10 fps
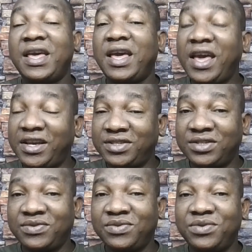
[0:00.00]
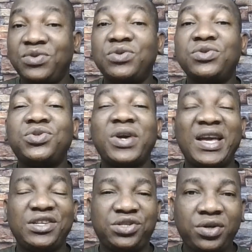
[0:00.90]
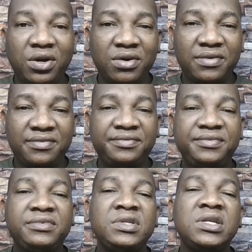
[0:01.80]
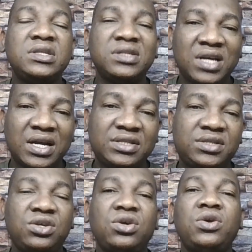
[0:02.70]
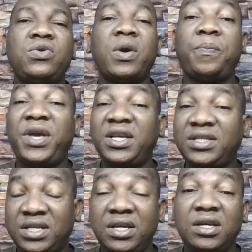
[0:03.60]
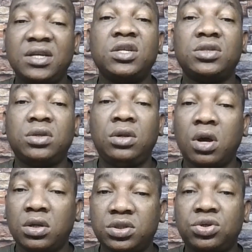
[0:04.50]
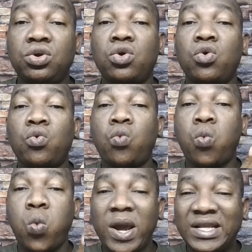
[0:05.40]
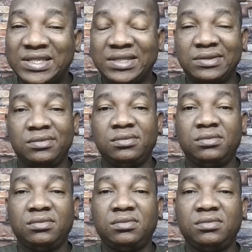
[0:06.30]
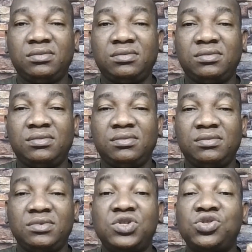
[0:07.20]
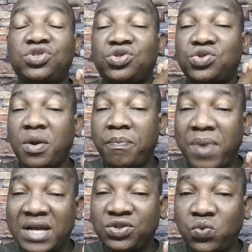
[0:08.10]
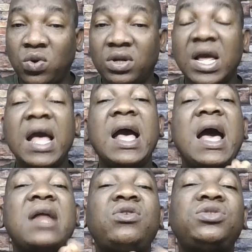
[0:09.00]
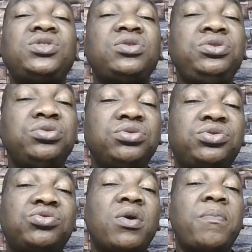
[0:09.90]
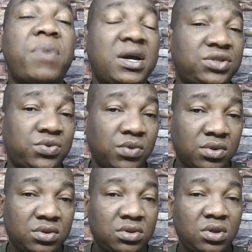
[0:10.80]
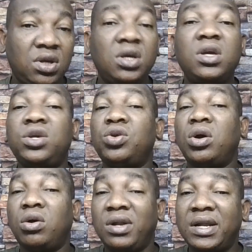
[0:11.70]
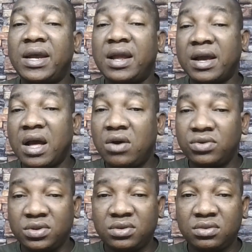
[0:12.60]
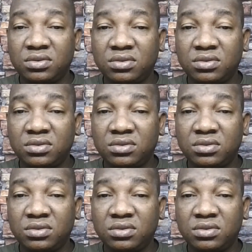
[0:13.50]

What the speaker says: Is to ensure that your PC is locked with strong password and also use strong password in your online accounts.